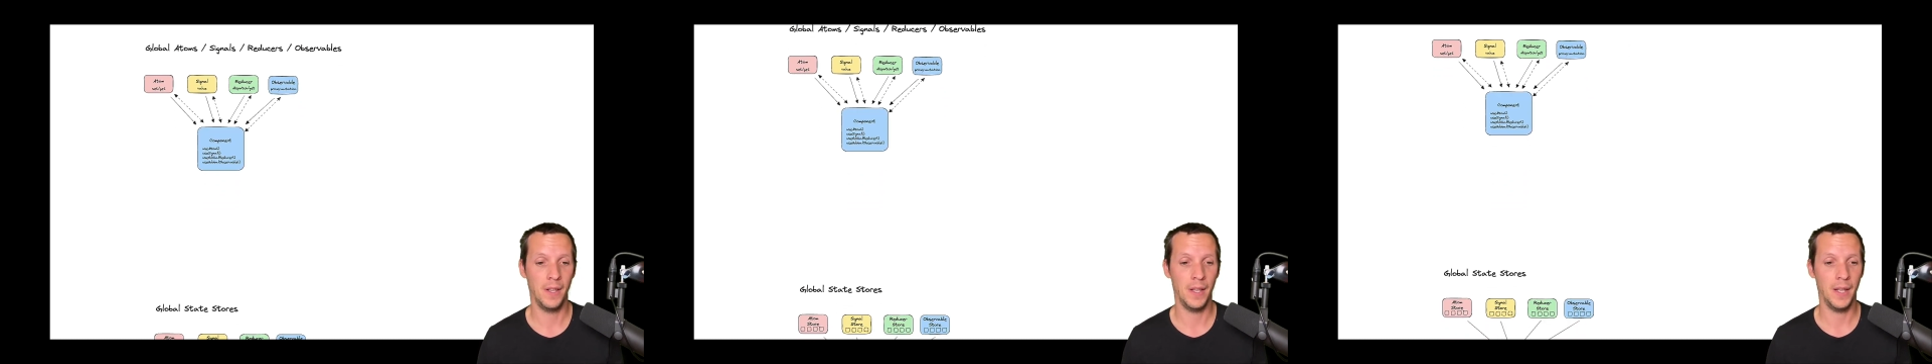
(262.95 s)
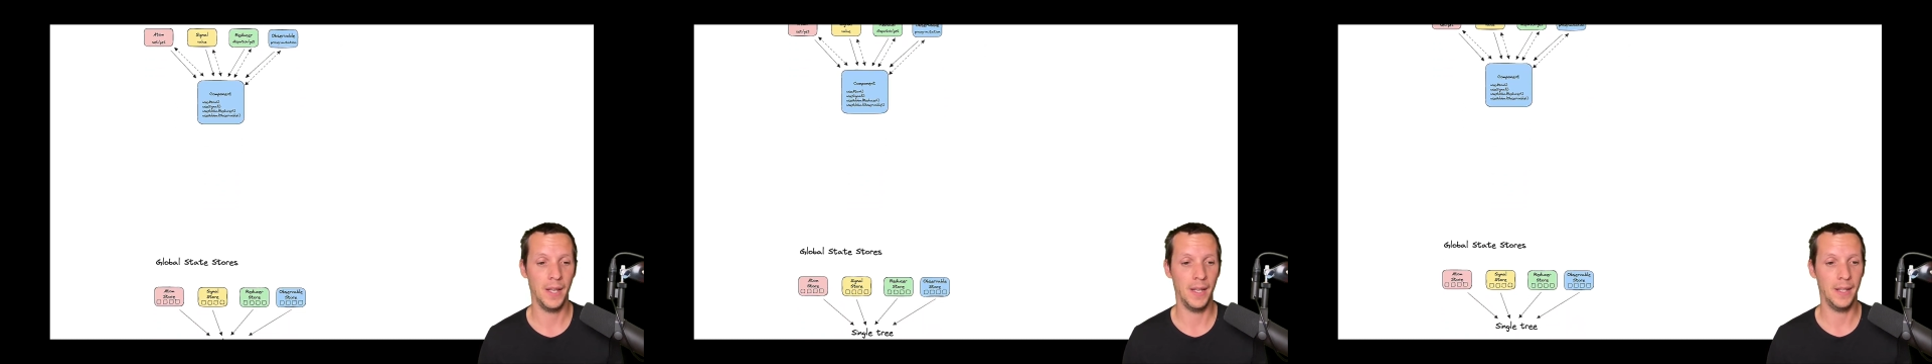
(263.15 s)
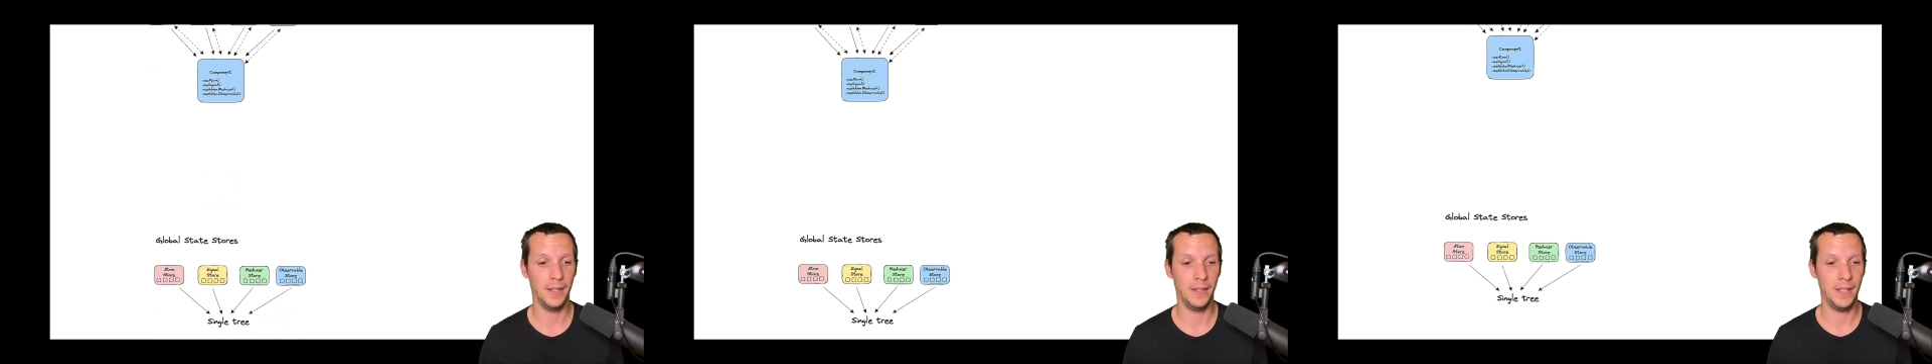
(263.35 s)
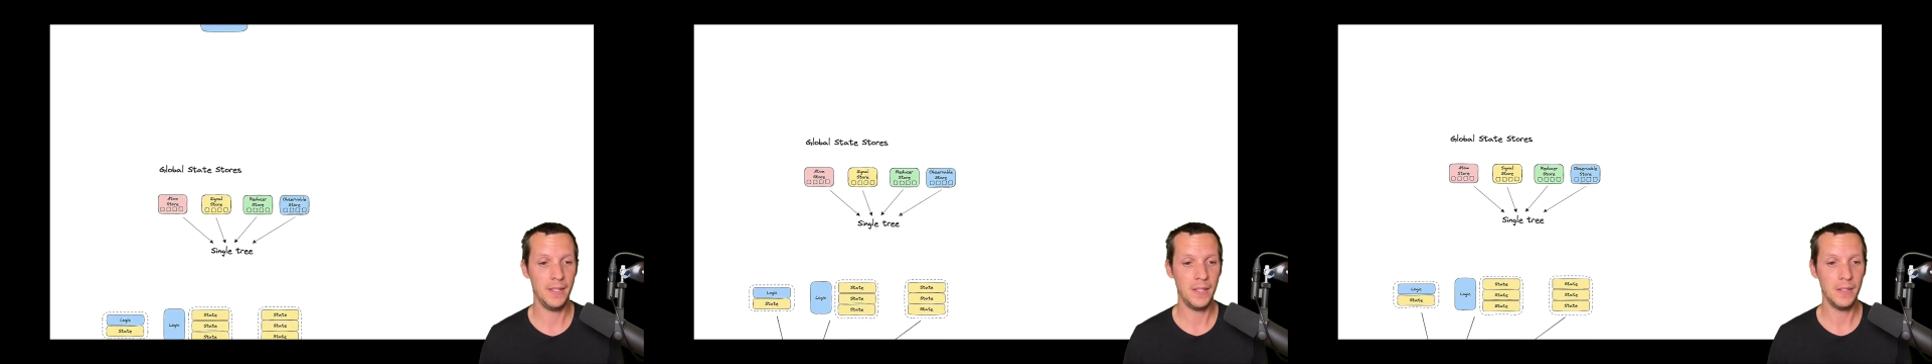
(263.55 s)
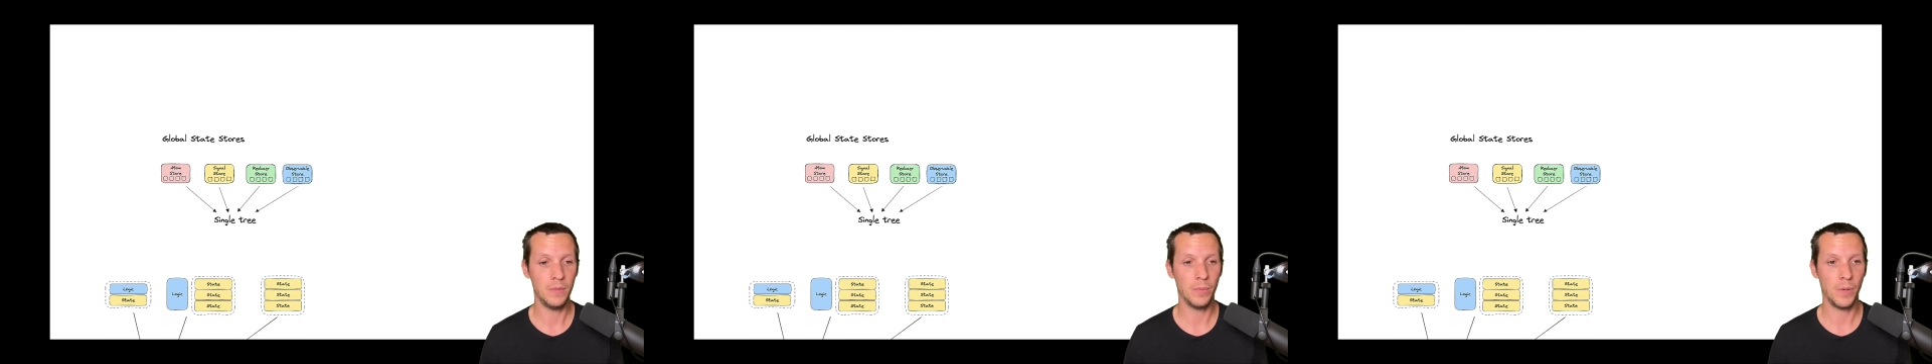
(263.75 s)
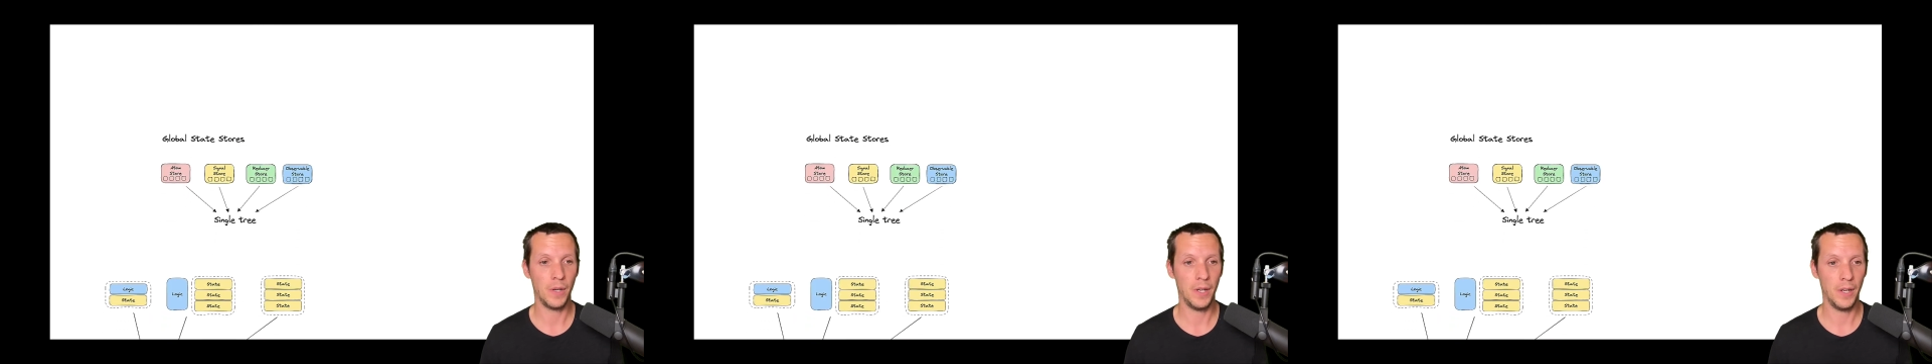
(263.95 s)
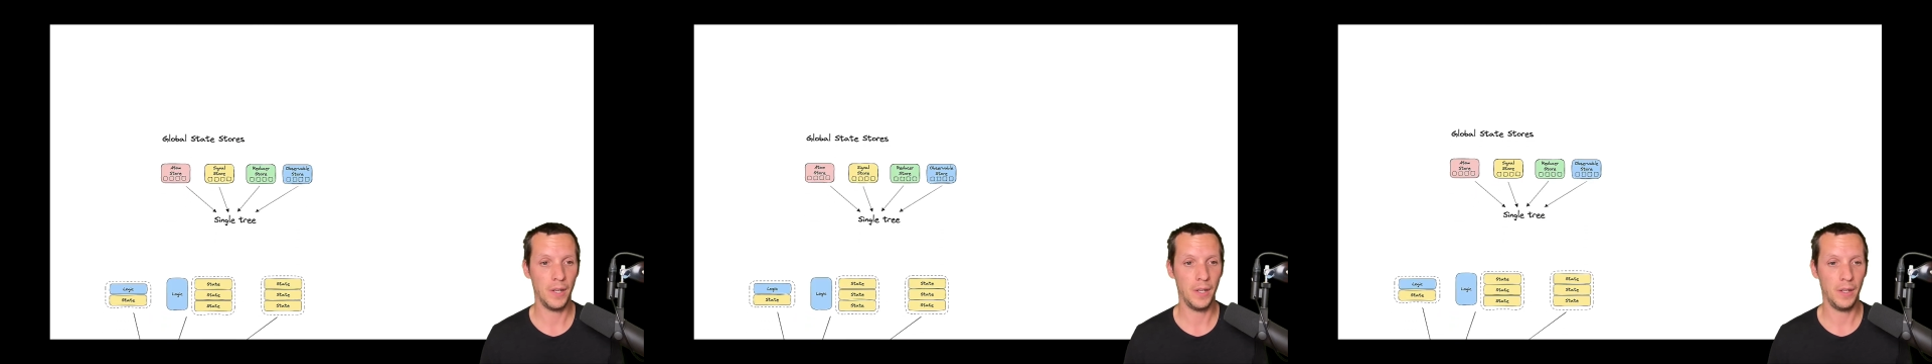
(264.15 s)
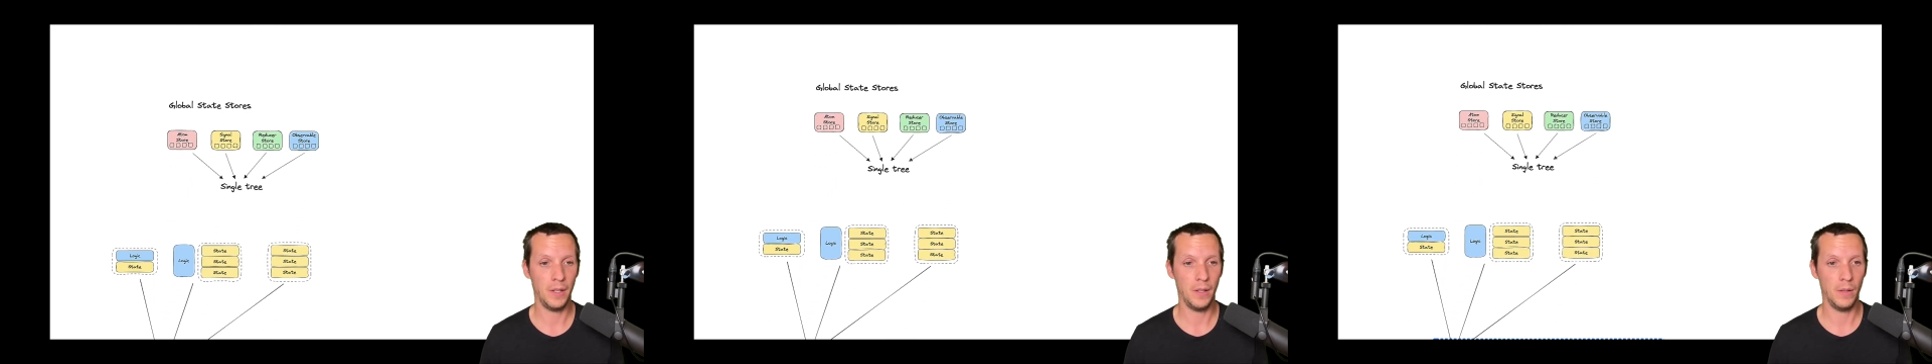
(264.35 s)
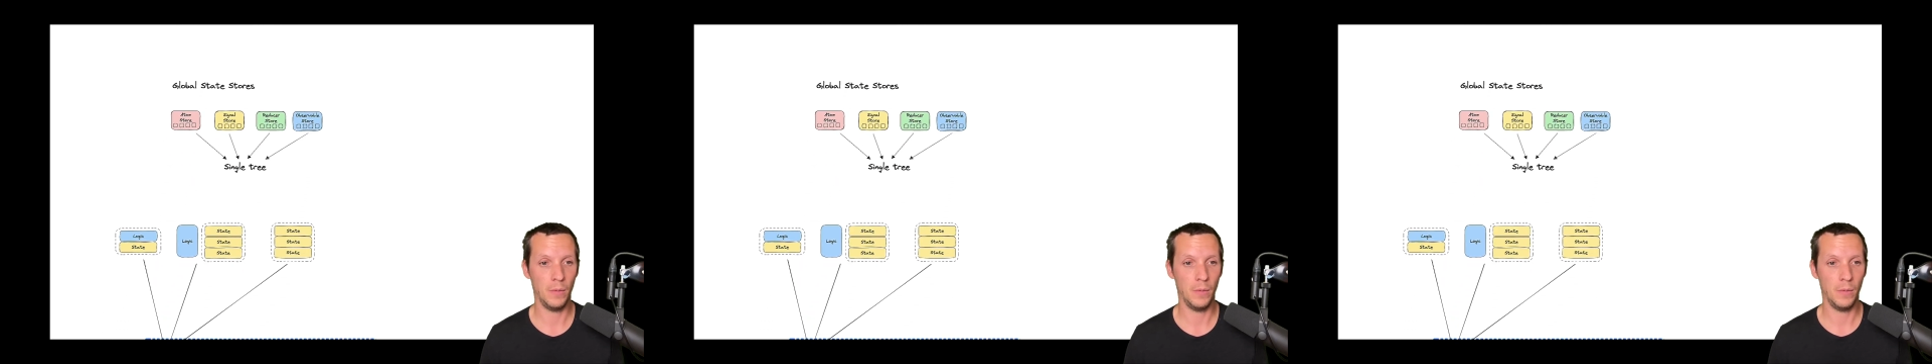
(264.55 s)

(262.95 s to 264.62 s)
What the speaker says: And this is why